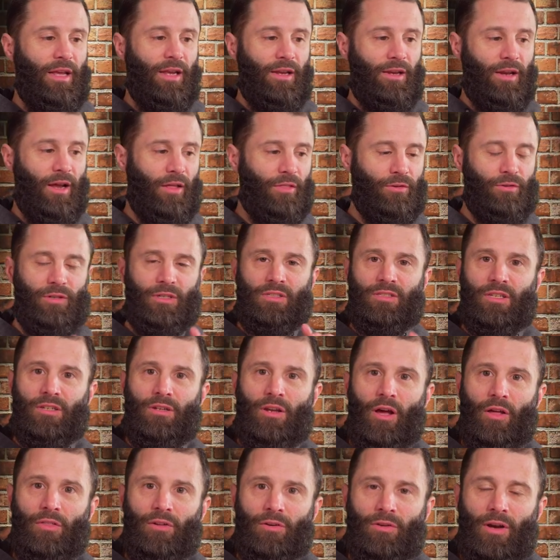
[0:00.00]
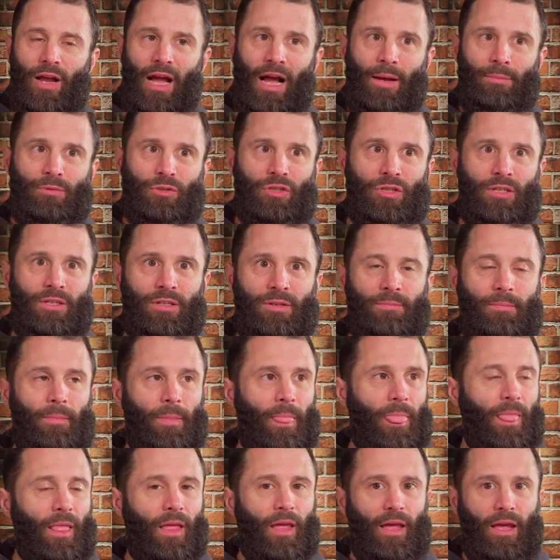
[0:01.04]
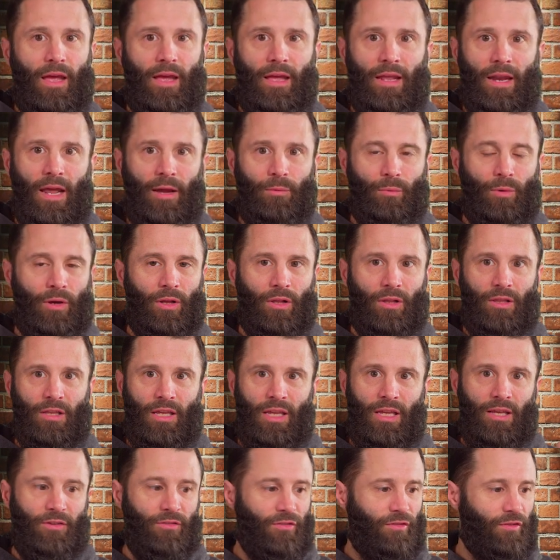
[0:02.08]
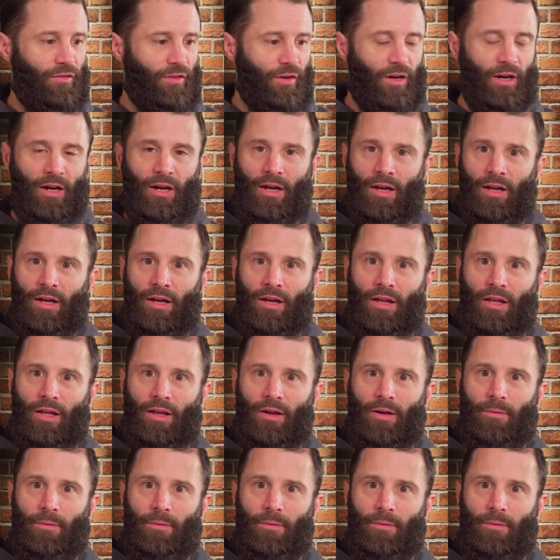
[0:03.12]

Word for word: Now, there is another option, and I will leave uh,